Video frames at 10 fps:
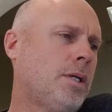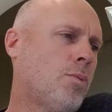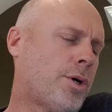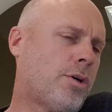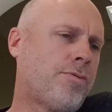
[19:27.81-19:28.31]

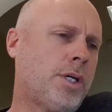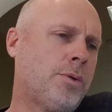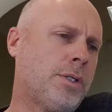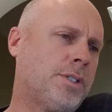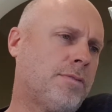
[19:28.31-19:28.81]
One off though,
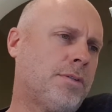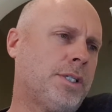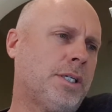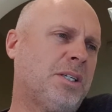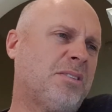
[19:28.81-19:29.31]
it'll definitely
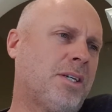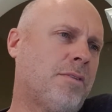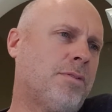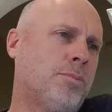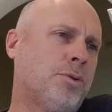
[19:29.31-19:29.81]
go
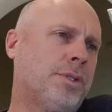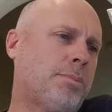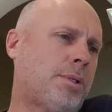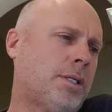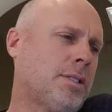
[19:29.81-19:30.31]
for more than
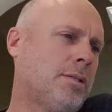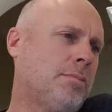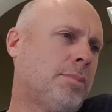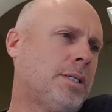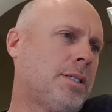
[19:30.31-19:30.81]
that price,
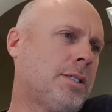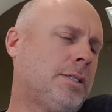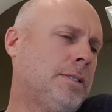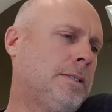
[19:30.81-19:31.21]
basically.